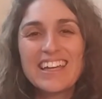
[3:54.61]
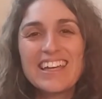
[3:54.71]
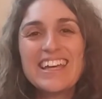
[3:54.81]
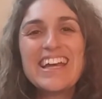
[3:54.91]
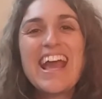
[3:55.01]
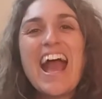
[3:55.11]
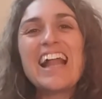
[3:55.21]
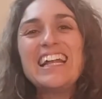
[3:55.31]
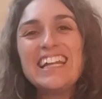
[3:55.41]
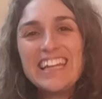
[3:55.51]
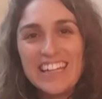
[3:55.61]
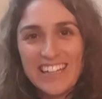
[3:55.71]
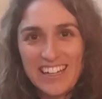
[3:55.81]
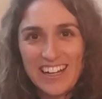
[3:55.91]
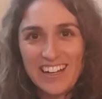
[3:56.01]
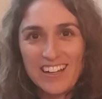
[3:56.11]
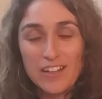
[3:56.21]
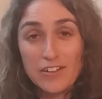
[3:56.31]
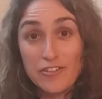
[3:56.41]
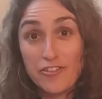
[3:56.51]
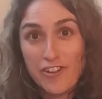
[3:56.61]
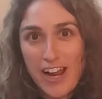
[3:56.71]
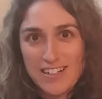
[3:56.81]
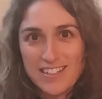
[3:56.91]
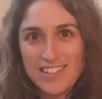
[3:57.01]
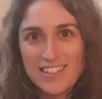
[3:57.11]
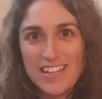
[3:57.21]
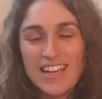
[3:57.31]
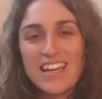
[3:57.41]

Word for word: i Galia, France.